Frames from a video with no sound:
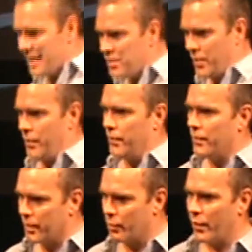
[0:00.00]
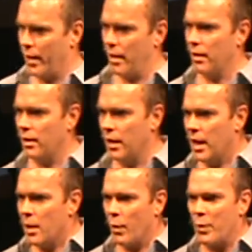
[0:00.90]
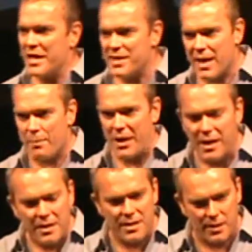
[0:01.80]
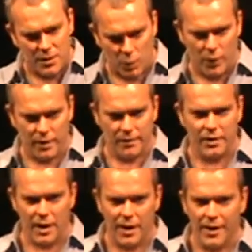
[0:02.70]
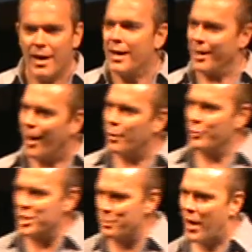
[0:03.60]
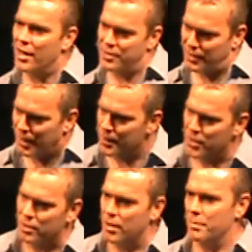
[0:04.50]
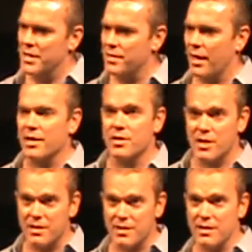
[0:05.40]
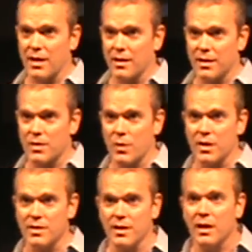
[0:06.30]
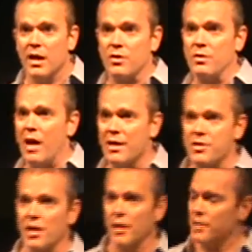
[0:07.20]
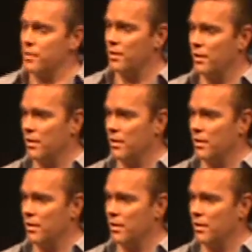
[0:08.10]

into the prayer, when we step into the will of God, God responds and comes along beside us. Jesus said it this way. He said, do not judge,